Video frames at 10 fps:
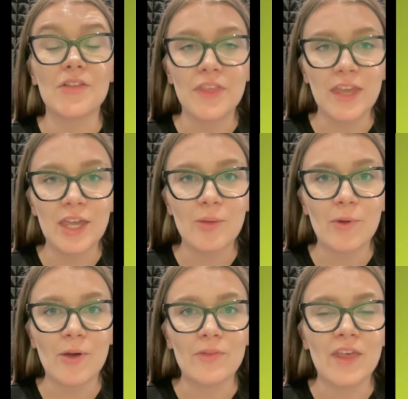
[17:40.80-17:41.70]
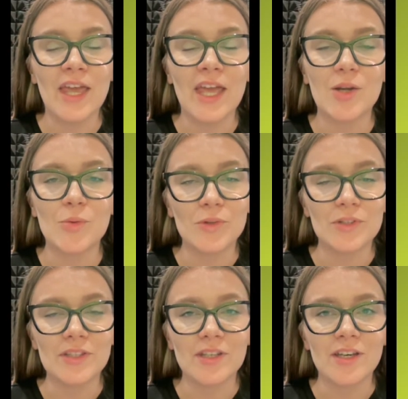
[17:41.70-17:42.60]
think about and
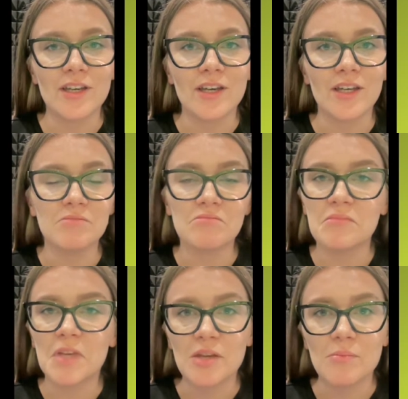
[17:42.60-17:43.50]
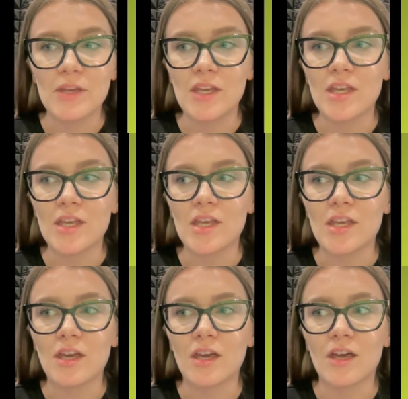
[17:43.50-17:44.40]
what
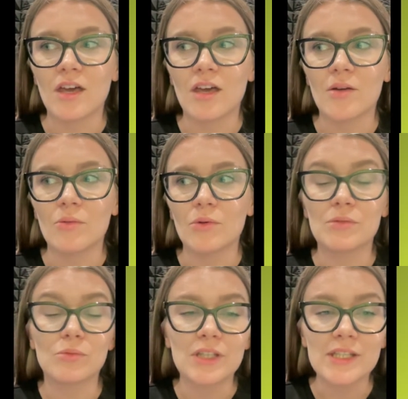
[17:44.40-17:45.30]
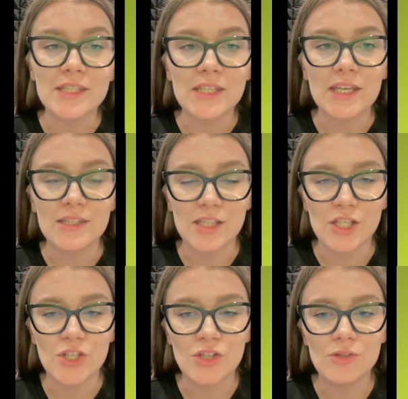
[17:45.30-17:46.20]
maybe what they see as
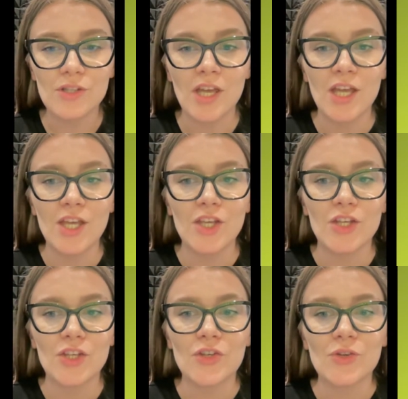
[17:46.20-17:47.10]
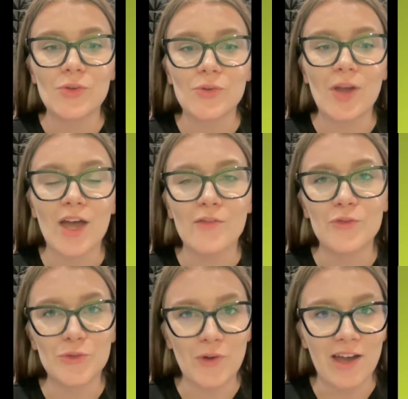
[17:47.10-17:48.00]
issues, you
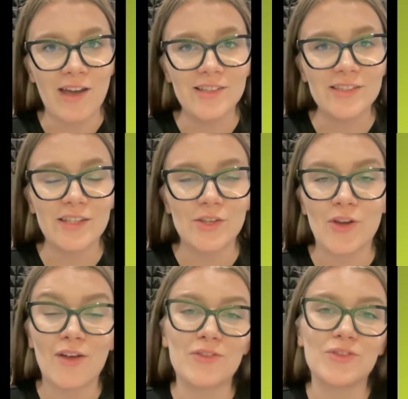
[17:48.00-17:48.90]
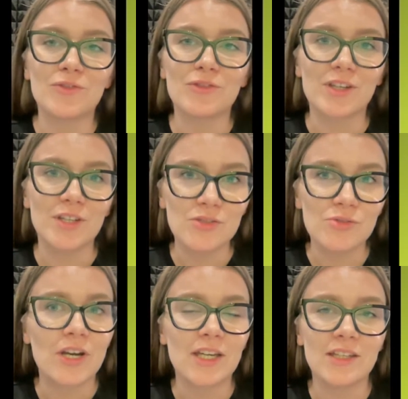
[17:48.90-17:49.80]
have to ask, you have to like
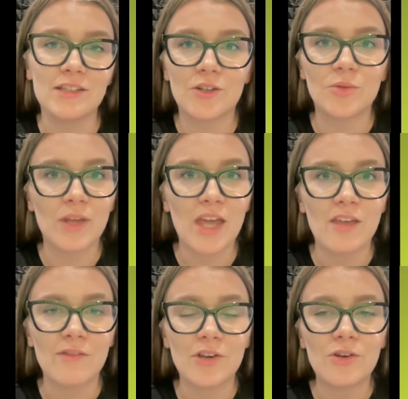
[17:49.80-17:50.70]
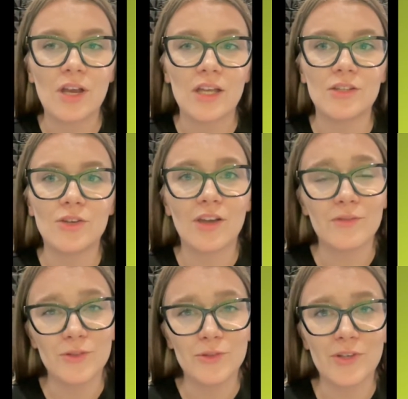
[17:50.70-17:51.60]
track their behavior, and you
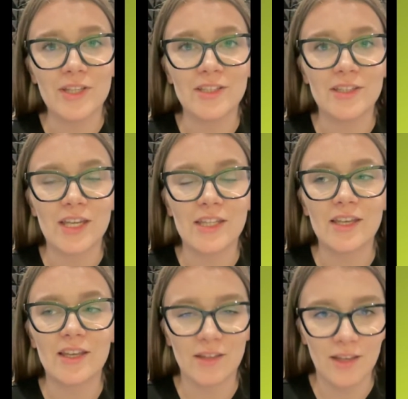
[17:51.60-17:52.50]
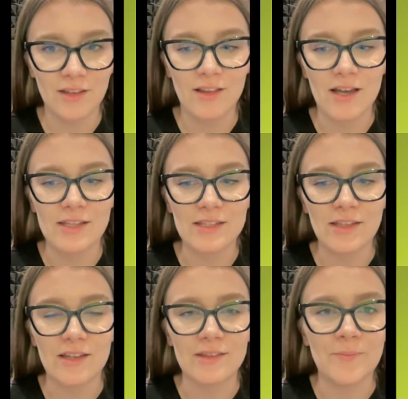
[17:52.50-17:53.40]
have to look at the data and analyze
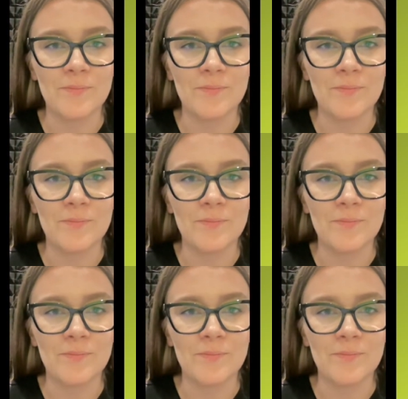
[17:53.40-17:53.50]
that.